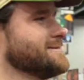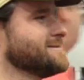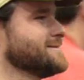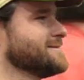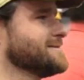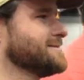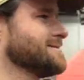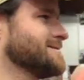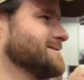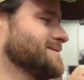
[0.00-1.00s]

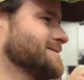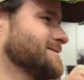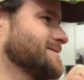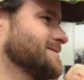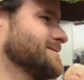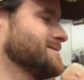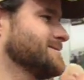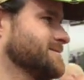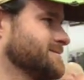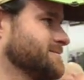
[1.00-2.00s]

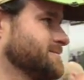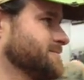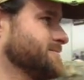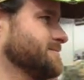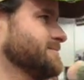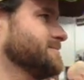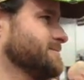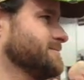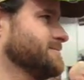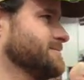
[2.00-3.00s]

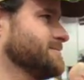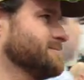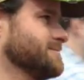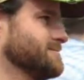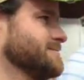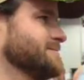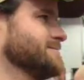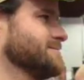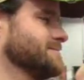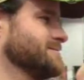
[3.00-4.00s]

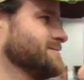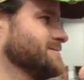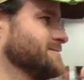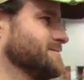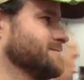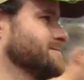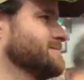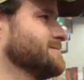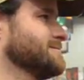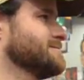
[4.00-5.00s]

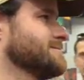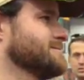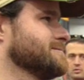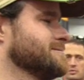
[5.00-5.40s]
[no speech]